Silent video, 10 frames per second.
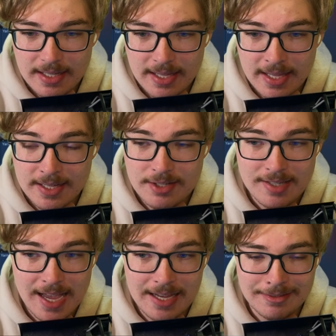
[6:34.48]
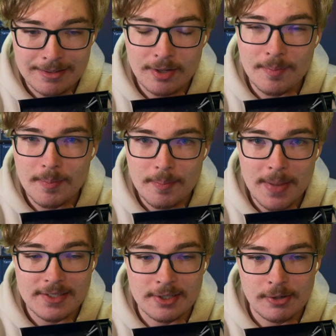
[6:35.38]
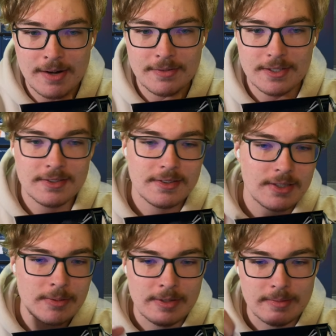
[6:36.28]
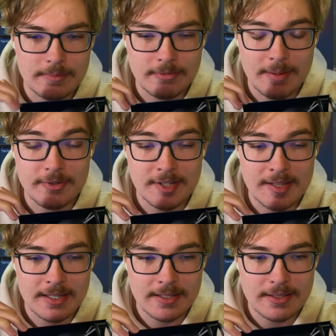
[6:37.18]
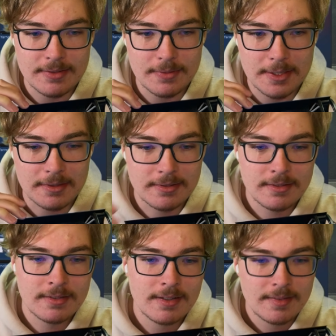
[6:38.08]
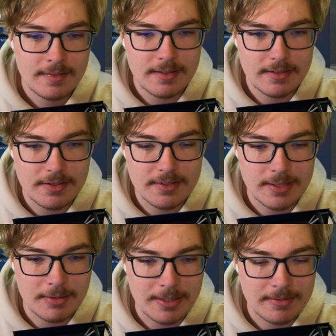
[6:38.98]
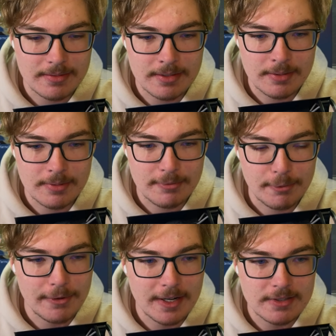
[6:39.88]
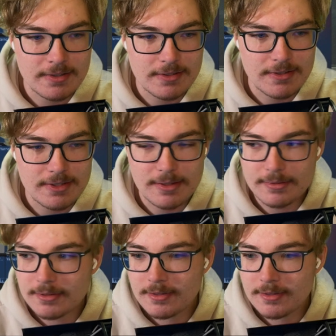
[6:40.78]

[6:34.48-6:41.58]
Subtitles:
it can just handle a lot better graphics. So I want to represent that in this video. You can see, like, you know, with the reflections and stuff.